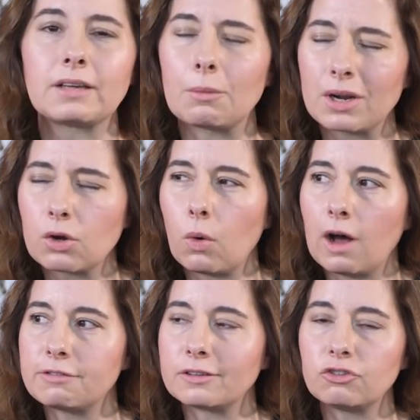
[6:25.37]
Now, I want to go
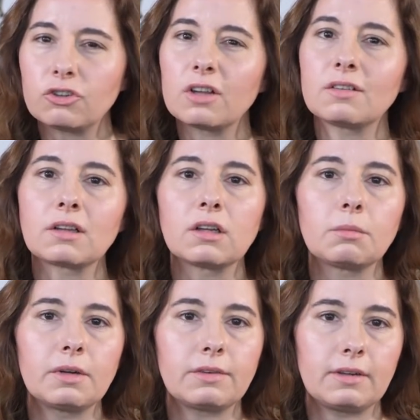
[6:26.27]
off on just a
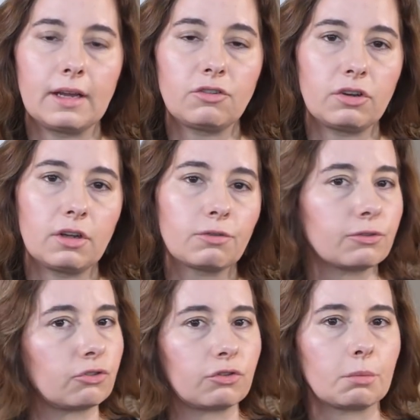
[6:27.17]
little bit of a tangent here
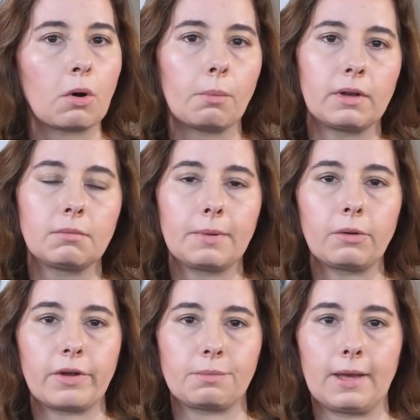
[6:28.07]
for just a moment.
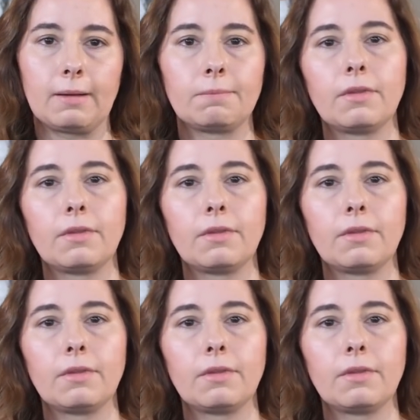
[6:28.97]
Bear with me.